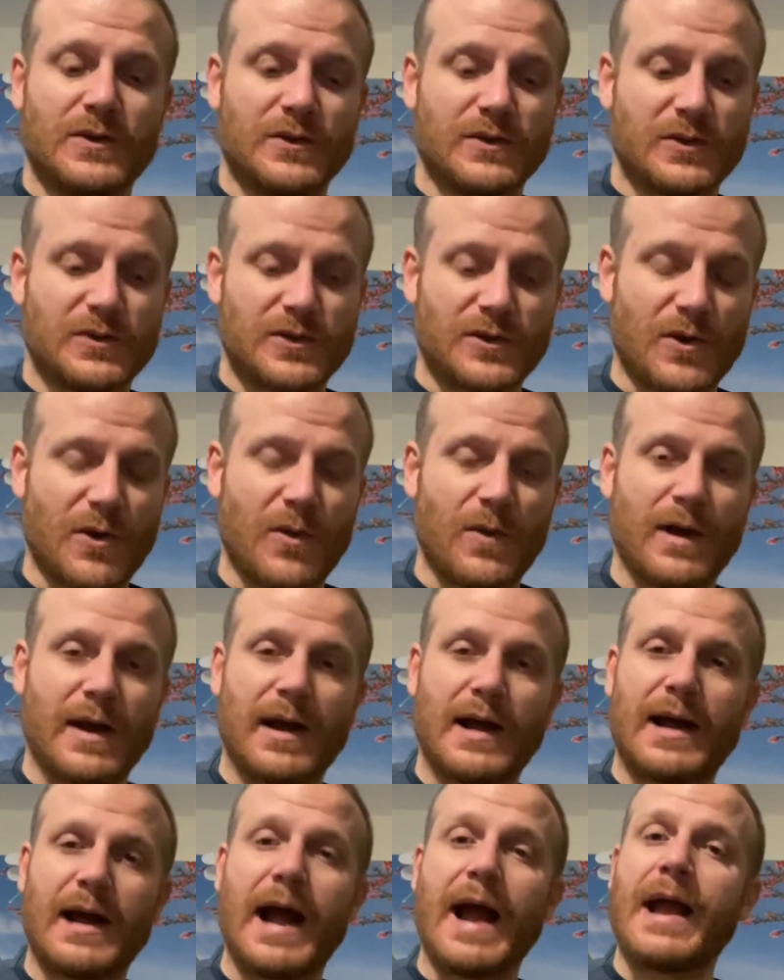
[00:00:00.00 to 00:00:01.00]
So
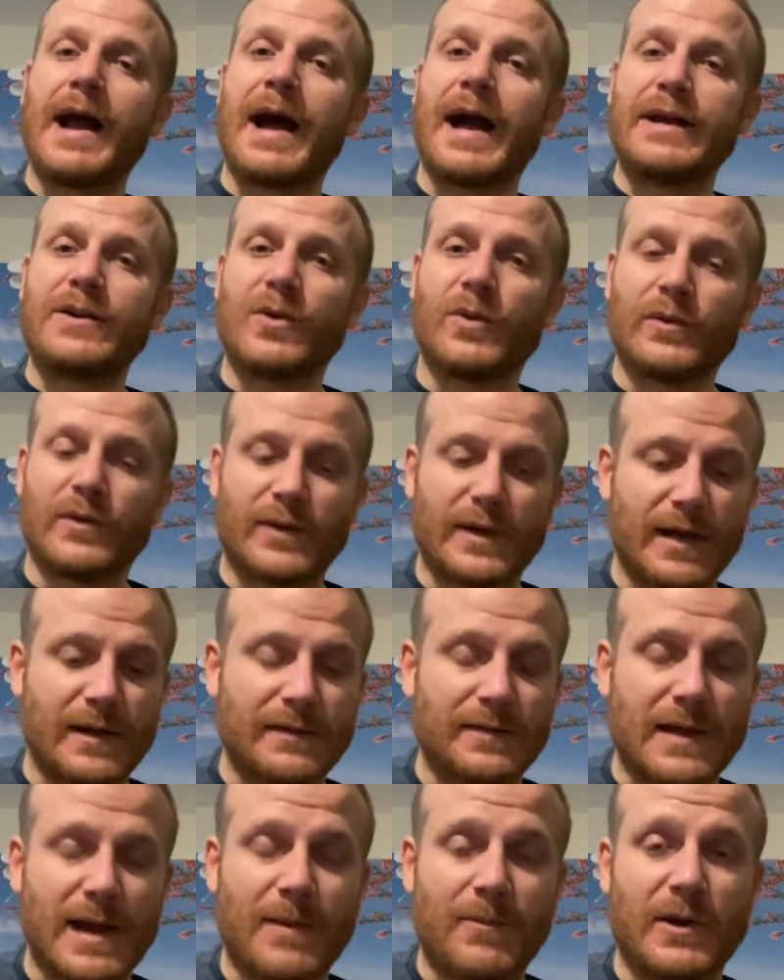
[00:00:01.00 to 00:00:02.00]
I don't look at
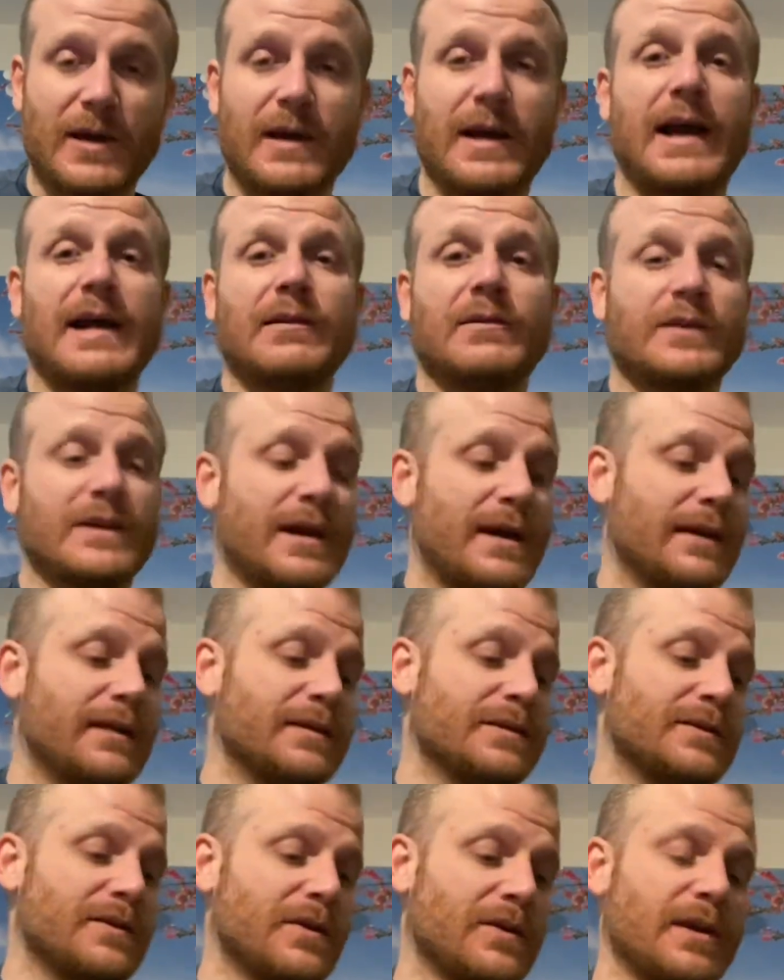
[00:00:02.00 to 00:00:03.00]
it that way. I look at it
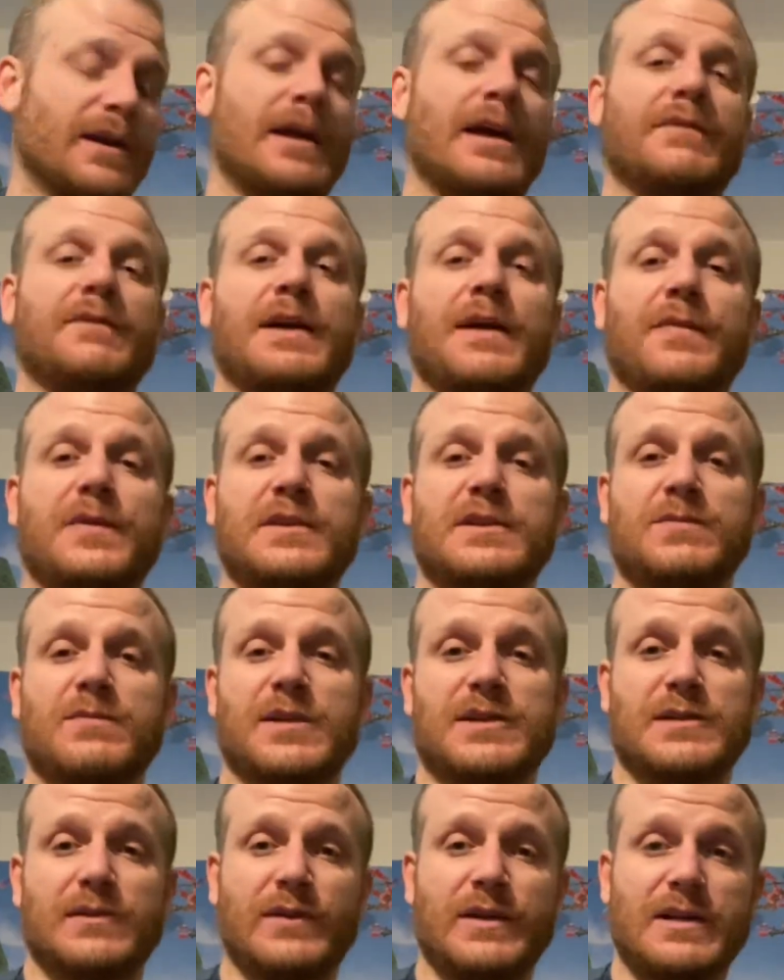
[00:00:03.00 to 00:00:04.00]
as, okay, I've got this
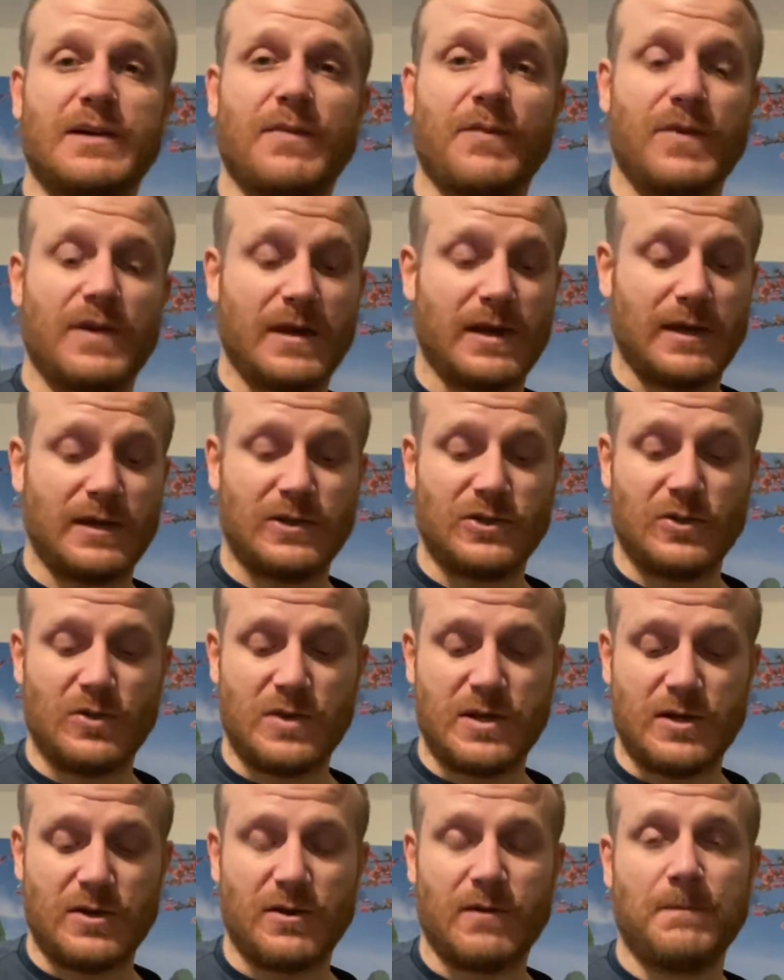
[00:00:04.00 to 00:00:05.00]
Mixolydian thing I can do
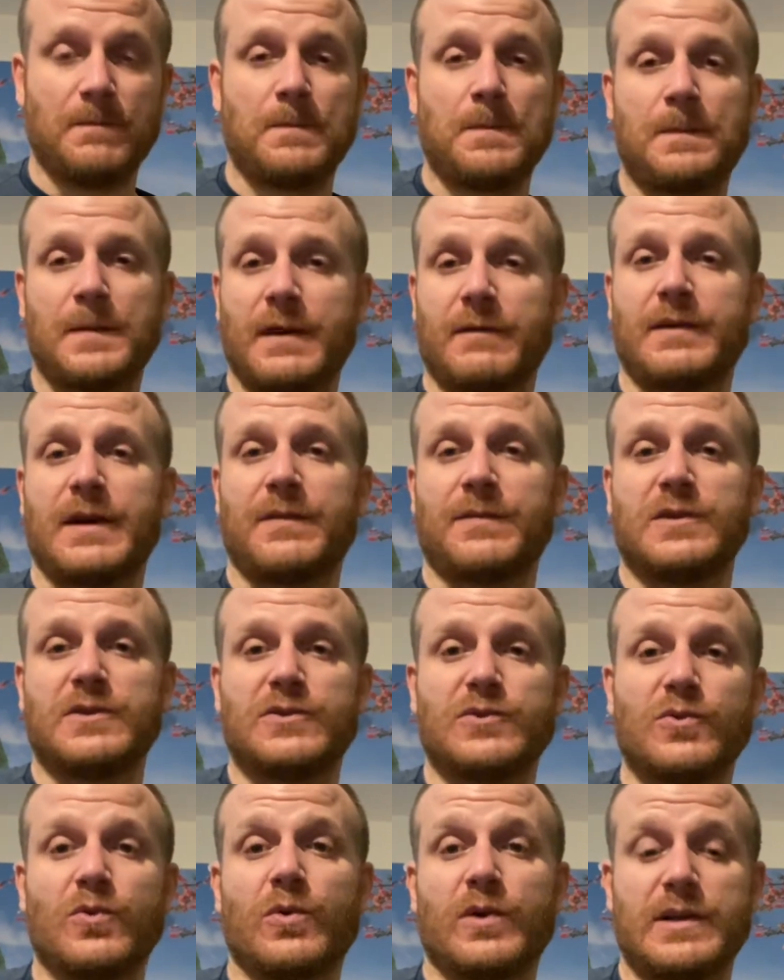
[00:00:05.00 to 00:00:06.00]
here. I've got this
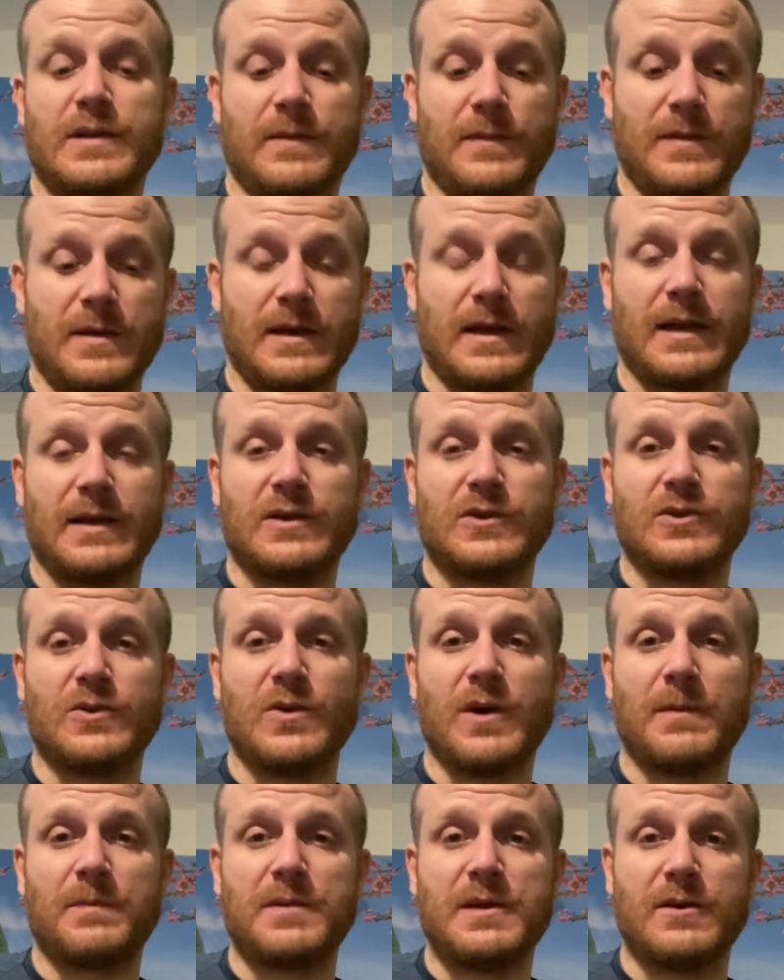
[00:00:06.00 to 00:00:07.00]
Dorian thing I can do
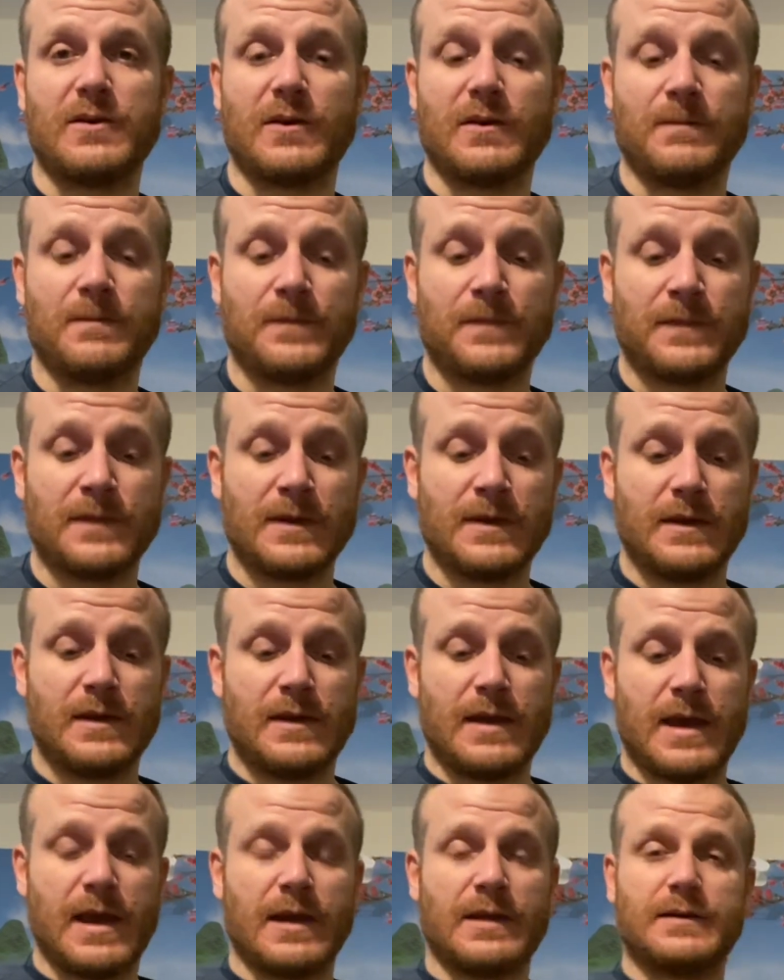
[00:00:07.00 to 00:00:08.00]
up here.
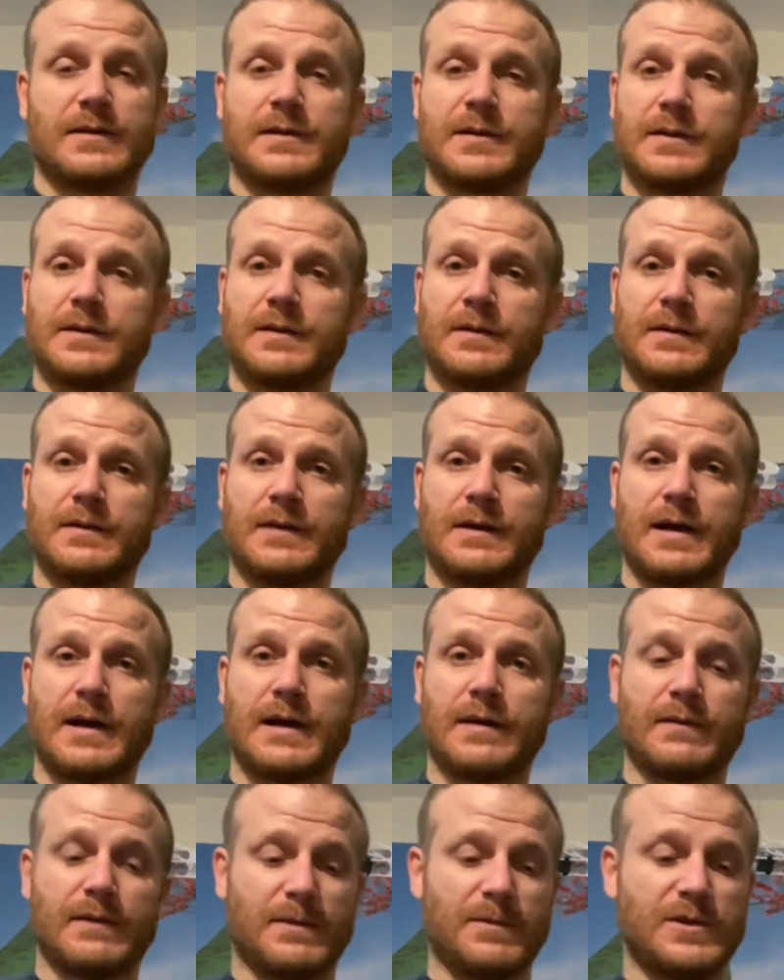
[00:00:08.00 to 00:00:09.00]
And
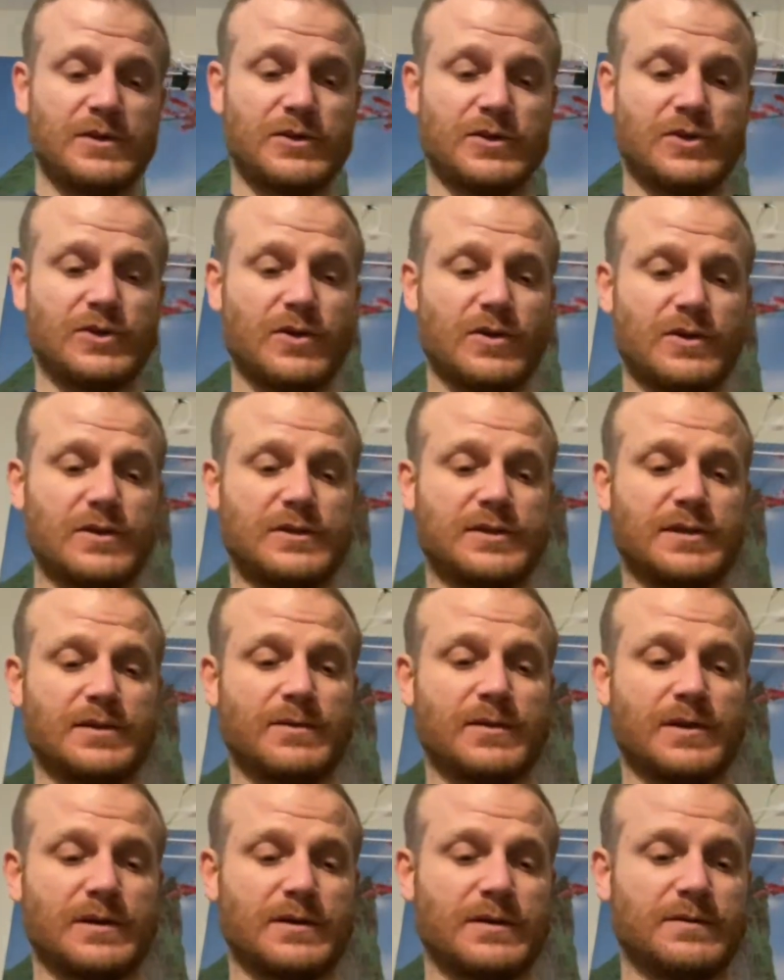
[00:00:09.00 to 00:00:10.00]
let me just show you some
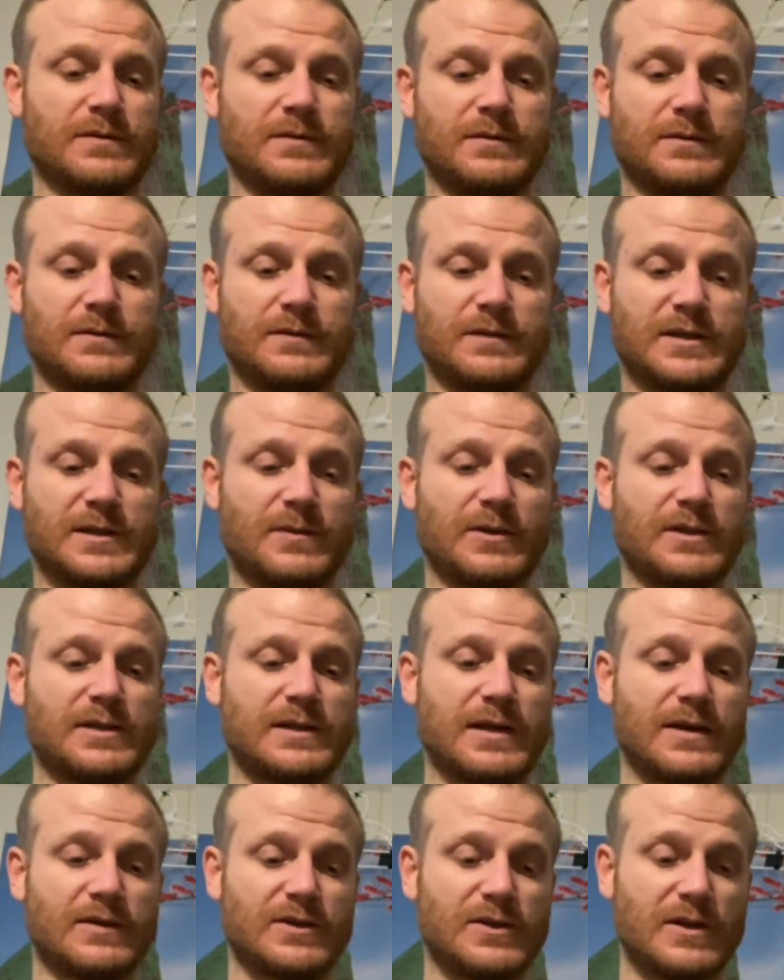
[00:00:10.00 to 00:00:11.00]
of the
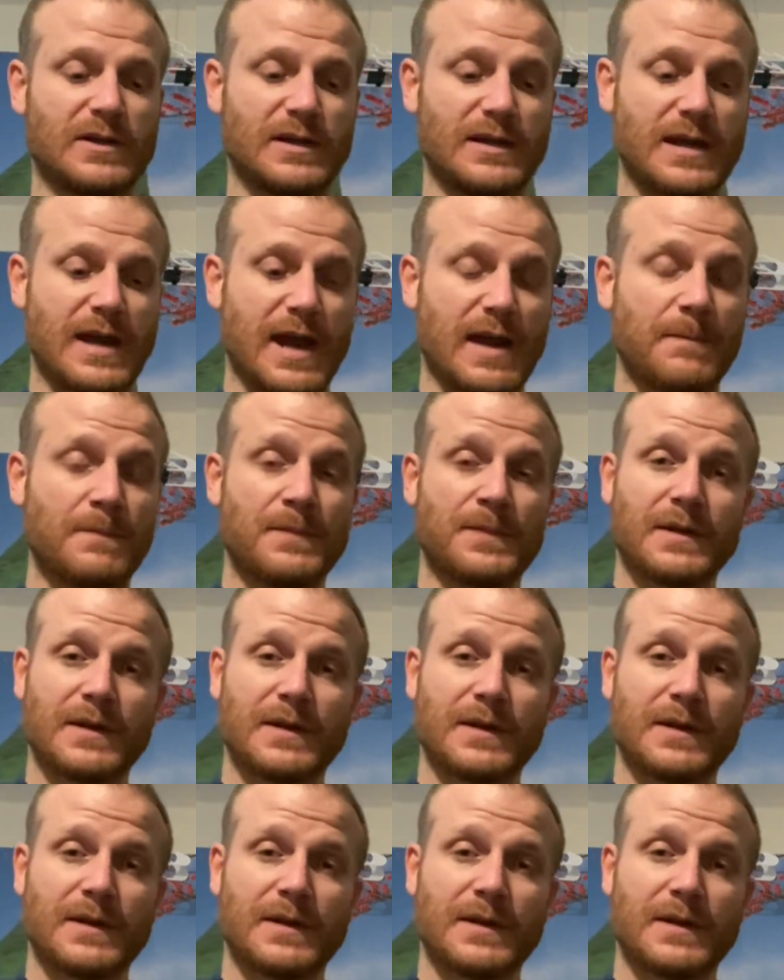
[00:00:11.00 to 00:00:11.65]
sounds you're going to get.